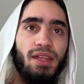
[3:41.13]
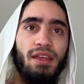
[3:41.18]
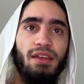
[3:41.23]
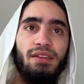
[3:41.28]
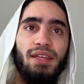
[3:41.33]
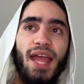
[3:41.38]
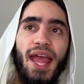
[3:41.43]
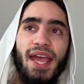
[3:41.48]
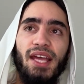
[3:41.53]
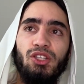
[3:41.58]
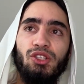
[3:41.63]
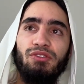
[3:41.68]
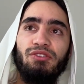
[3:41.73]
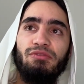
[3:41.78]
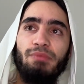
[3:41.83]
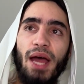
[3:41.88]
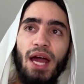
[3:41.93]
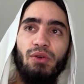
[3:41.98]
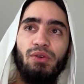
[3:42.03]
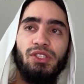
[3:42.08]
the age
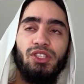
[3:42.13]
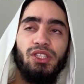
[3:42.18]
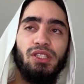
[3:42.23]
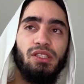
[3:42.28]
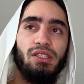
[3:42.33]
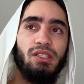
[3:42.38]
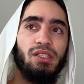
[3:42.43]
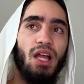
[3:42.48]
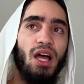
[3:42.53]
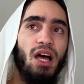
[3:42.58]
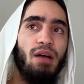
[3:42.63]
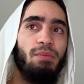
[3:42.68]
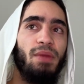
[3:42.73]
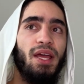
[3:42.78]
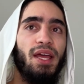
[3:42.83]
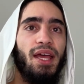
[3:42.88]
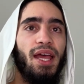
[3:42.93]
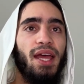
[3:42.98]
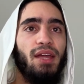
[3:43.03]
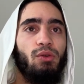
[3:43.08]
of marriage in Islam,
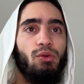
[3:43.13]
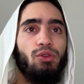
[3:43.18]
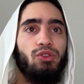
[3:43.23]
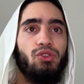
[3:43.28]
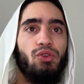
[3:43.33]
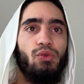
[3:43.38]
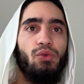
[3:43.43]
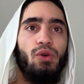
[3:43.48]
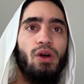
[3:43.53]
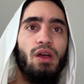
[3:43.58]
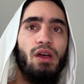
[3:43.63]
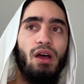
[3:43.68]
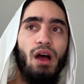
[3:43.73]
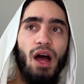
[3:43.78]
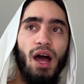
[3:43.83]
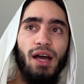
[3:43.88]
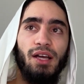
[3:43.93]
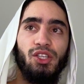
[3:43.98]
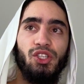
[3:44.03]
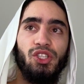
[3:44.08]
and also
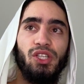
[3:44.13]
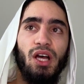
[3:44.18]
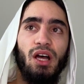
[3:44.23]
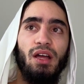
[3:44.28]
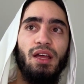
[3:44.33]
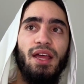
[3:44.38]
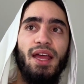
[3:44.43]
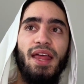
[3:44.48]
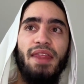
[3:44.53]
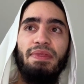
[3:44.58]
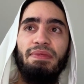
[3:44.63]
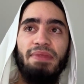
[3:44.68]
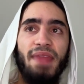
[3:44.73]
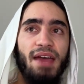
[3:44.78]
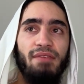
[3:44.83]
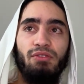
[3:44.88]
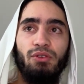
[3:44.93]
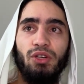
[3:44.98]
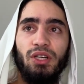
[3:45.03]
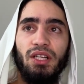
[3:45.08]
Aisha
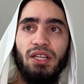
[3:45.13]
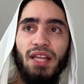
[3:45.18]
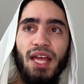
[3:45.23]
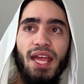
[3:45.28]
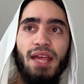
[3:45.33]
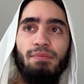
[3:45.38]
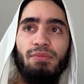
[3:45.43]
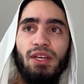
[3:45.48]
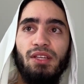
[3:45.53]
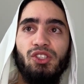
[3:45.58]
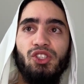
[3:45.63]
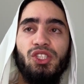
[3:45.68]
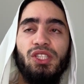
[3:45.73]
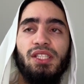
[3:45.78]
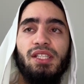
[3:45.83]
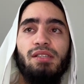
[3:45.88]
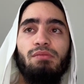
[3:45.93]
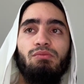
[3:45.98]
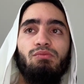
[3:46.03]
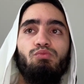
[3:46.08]
never claimed that
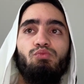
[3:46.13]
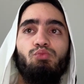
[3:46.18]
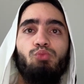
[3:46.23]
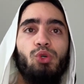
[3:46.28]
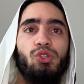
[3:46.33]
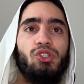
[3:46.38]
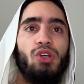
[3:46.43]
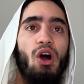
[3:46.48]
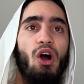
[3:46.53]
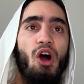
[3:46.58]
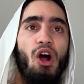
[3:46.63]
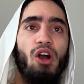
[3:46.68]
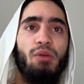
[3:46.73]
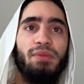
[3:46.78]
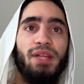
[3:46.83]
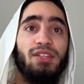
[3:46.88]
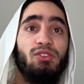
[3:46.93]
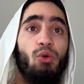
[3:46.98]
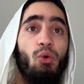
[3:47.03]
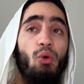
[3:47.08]
she was
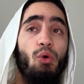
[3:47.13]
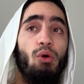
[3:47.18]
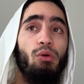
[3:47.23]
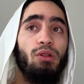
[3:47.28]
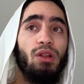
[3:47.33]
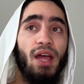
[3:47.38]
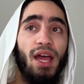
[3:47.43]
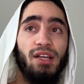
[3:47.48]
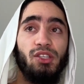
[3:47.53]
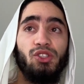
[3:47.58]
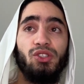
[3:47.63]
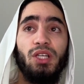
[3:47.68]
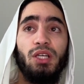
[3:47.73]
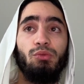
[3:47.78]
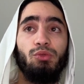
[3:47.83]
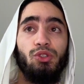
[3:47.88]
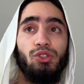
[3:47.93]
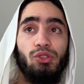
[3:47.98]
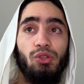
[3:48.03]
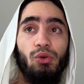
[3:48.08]
harmed at all. Actually, I
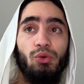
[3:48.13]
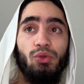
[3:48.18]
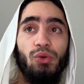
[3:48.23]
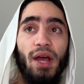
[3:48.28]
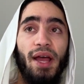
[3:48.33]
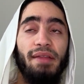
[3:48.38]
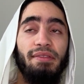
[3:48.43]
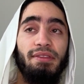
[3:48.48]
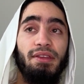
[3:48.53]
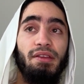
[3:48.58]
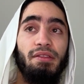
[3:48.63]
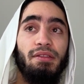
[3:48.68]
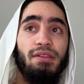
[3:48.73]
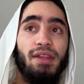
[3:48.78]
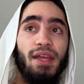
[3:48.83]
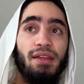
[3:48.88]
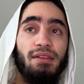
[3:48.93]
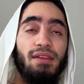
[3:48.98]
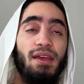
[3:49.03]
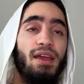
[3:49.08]
will show you hadith
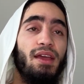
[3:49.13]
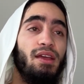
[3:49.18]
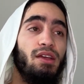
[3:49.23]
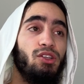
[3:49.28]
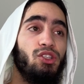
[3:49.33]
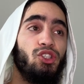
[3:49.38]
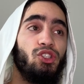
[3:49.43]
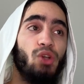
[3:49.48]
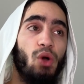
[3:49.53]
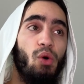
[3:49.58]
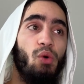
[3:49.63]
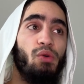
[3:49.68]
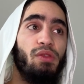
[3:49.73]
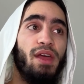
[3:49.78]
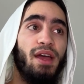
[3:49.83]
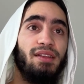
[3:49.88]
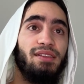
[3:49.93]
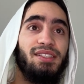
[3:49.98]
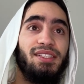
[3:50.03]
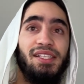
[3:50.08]
that show
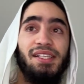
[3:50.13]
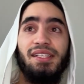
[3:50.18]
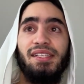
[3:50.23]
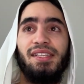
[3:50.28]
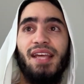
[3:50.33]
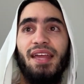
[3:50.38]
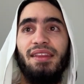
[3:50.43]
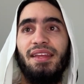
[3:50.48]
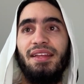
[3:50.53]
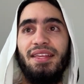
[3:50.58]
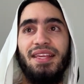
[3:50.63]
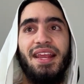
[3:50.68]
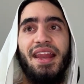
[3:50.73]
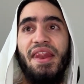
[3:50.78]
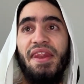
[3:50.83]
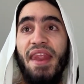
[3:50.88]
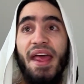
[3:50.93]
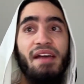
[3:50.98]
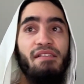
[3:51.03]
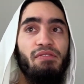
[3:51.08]
that she said that he
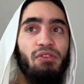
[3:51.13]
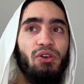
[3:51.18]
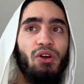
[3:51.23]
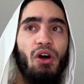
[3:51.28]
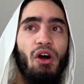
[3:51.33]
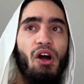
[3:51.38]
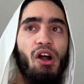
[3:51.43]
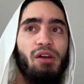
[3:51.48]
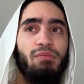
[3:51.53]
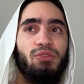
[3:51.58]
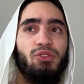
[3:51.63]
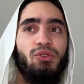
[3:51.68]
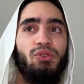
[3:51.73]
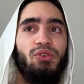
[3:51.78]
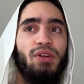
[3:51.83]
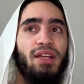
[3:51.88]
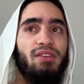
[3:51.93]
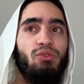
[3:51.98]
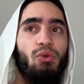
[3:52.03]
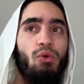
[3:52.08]
never harmed
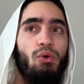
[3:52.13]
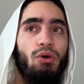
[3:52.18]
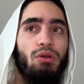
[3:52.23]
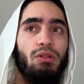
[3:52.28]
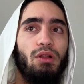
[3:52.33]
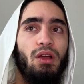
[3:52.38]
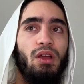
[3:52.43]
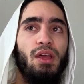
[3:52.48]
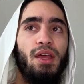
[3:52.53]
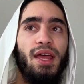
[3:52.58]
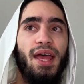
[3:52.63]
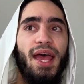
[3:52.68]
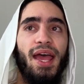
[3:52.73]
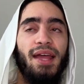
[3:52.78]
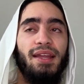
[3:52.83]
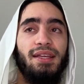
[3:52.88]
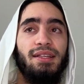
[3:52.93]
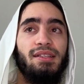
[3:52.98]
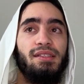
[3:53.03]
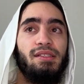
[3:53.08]
her at all.
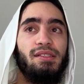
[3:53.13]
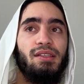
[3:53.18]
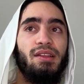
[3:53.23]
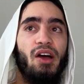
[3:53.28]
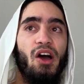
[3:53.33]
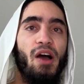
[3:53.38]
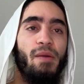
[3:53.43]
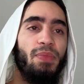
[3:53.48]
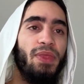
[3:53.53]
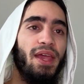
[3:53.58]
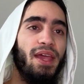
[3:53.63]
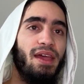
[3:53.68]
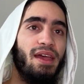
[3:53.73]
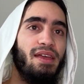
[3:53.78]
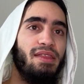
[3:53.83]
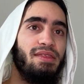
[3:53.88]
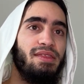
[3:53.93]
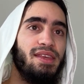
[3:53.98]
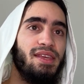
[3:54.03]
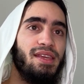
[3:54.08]
And in Islam,
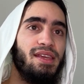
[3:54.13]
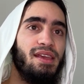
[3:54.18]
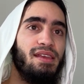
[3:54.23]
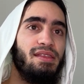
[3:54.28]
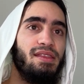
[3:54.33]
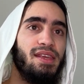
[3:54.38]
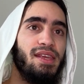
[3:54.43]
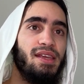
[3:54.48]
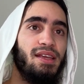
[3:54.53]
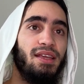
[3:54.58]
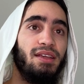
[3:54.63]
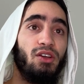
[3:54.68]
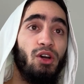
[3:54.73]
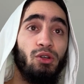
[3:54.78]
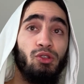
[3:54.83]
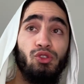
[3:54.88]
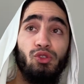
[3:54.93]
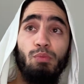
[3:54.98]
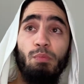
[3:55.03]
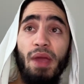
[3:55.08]
the
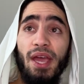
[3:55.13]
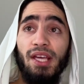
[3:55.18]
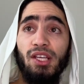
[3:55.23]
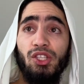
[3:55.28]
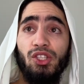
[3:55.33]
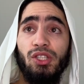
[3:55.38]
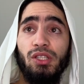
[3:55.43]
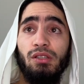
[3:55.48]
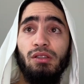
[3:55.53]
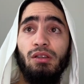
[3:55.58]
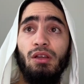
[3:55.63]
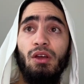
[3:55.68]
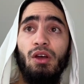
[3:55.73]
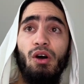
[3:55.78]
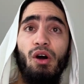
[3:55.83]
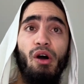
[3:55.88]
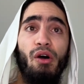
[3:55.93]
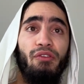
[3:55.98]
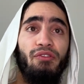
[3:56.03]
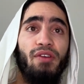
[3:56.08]
consummation
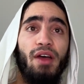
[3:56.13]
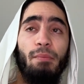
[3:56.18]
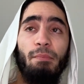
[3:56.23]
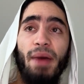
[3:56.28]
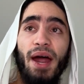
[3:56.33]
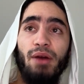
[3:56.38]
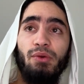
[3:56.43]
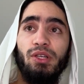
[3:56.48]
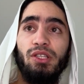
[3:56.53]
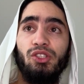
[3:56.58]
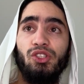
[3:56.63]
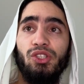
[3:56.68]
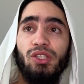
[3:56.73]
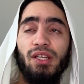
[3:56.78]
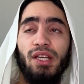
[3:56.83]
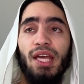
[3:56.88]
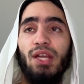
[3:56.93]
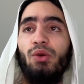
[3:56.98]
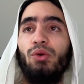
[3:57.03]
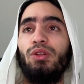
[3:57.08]
of a
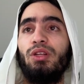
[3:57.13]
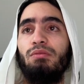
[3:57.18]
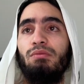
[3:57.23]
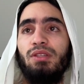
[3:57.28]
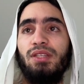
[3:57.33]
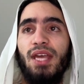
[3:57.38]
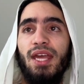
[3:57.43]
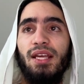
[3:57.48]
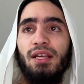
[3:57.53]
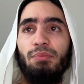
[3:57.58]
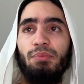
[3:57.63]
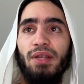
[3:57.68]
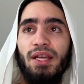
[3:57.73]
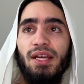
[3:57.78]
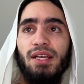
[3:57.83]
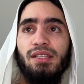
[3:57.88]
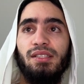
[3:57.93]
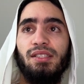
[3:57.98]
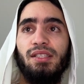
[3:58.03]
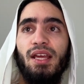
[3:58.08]
marriage can only take
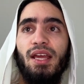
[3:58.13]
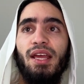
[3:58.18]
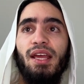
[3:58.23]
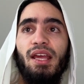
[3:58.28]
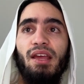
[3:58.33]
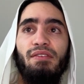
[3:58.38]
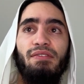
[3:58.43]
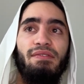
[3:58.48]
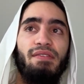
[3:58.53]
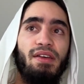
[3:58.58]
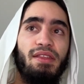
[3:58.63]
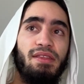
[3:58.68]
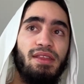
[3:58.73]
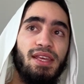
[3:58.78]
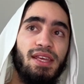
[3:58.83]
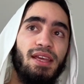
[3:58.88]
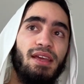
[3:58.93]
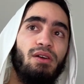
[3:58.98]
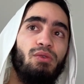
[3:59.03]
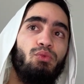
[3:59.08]
place if
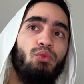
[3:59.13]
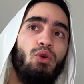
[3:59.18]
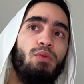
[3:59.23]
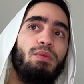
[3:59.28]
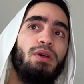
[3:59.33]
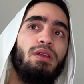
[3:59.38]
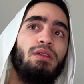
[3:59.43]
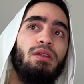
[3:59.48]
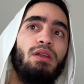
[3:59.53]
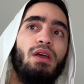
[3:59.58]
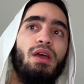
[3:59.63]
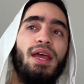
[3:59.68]
the woman